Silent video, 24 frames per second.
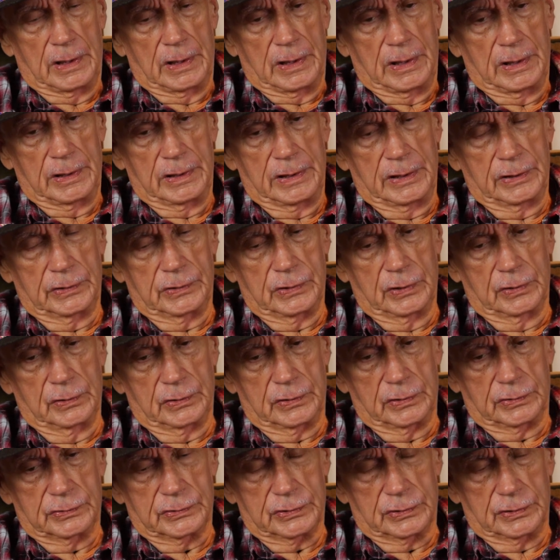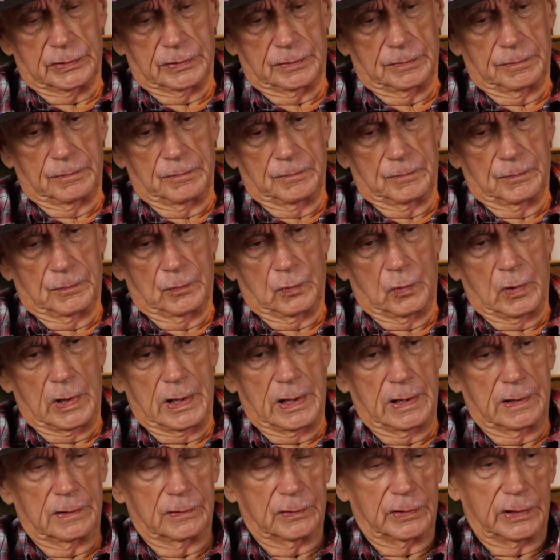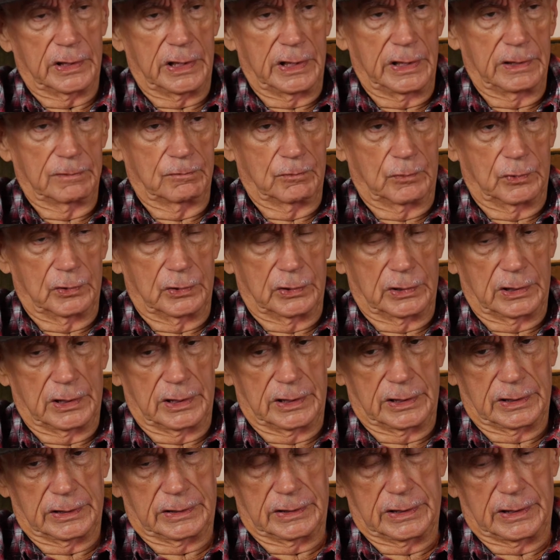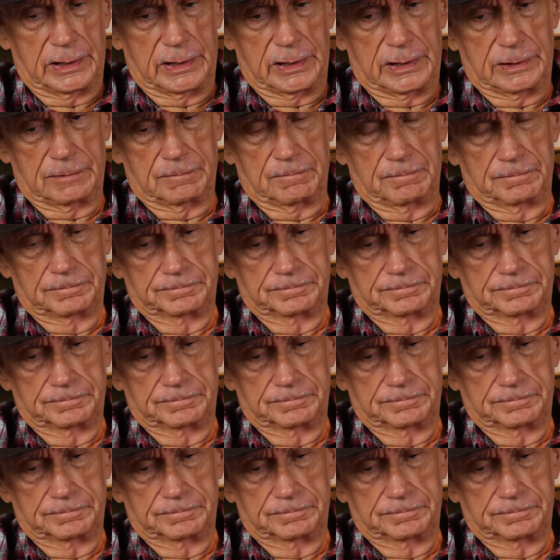and it took us a while to get one like that.